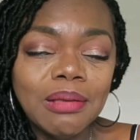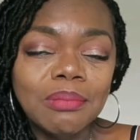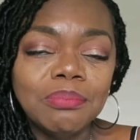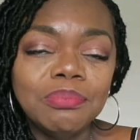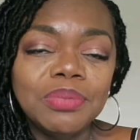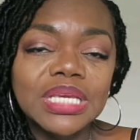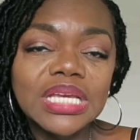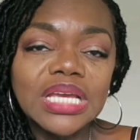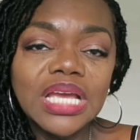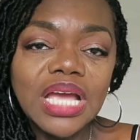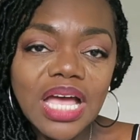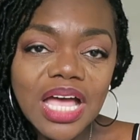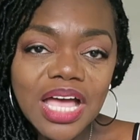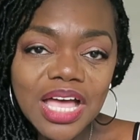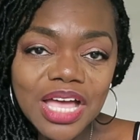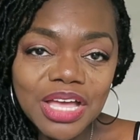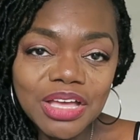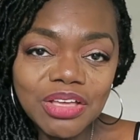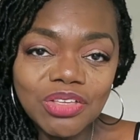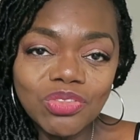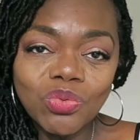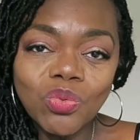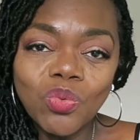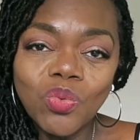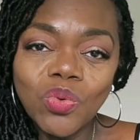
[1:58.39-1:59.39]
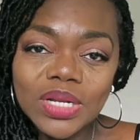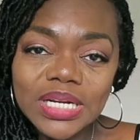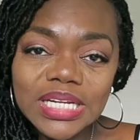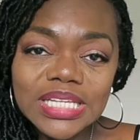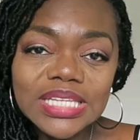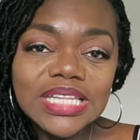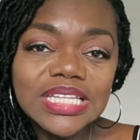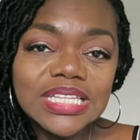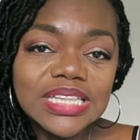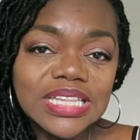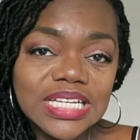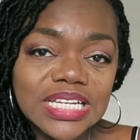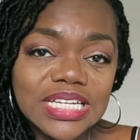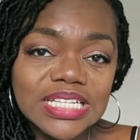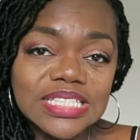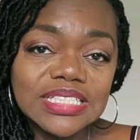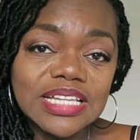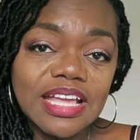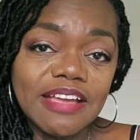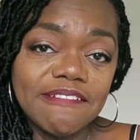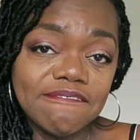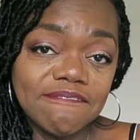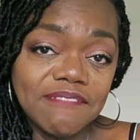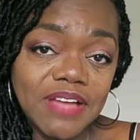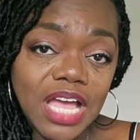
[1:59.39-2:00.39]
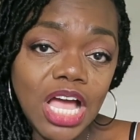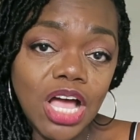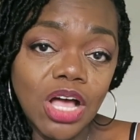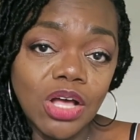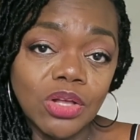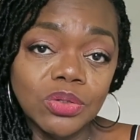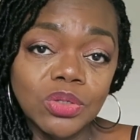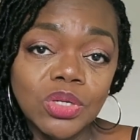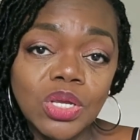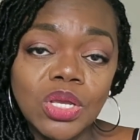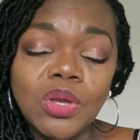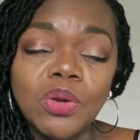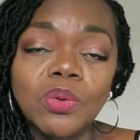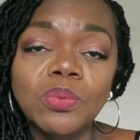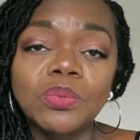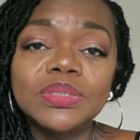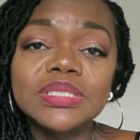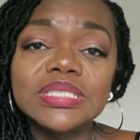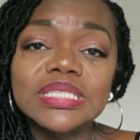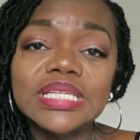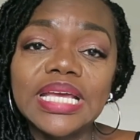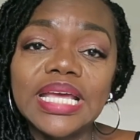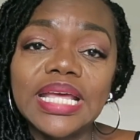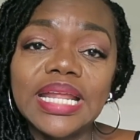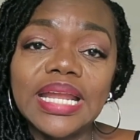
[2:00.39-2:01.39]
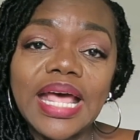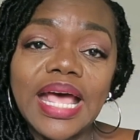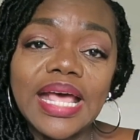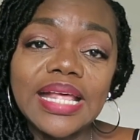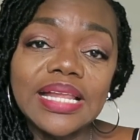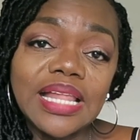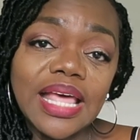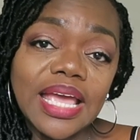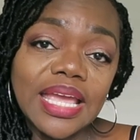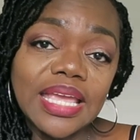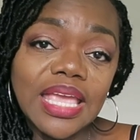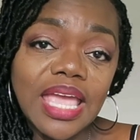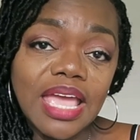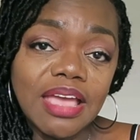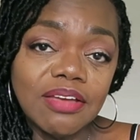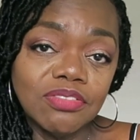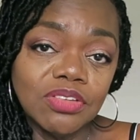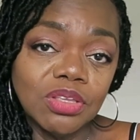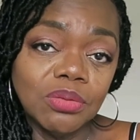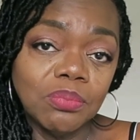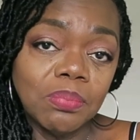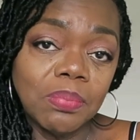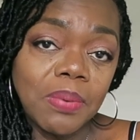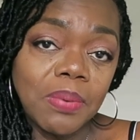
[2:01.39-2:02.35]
because one of the things I found was that I like having